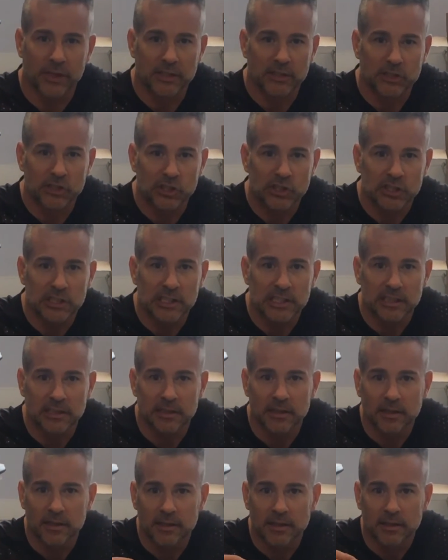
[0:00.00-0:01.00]

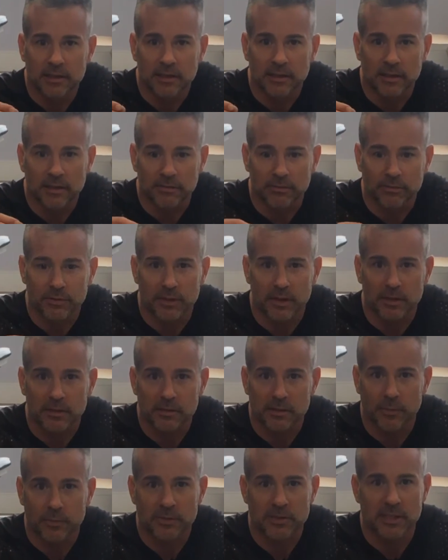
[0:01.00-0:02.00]
sheet of,
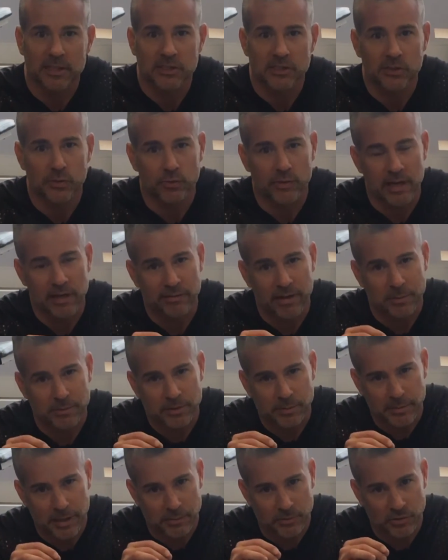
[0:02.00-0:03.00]
it's almost like saran wrap.
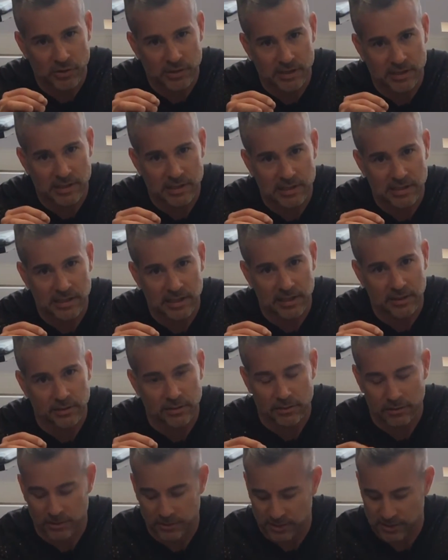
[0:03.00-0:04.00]
Sometimes you can see it
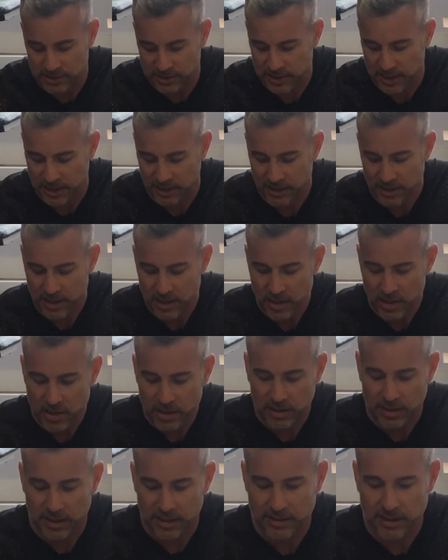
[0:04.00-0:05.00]
on the steak.
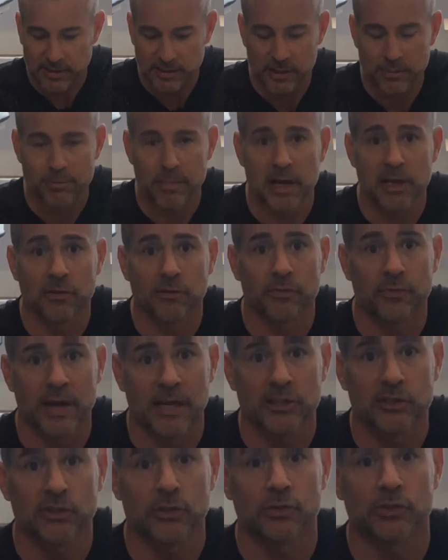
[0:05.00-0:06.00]
Okay, that's the
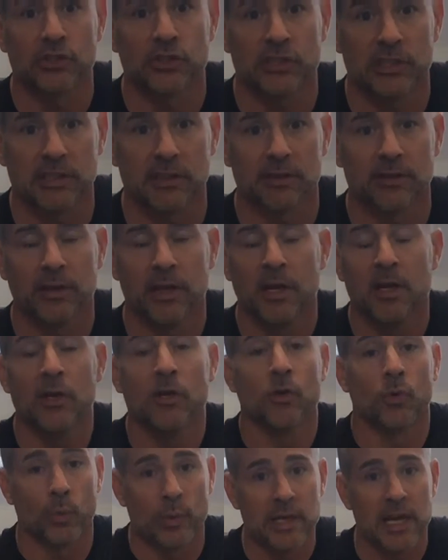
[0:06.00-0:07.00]
myofascial sheath.
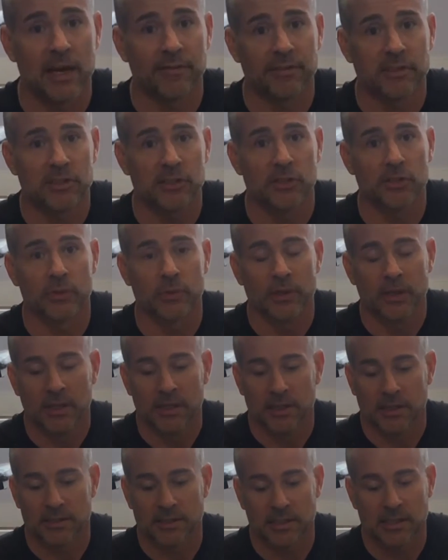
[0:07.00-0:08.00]
We have it too. It's a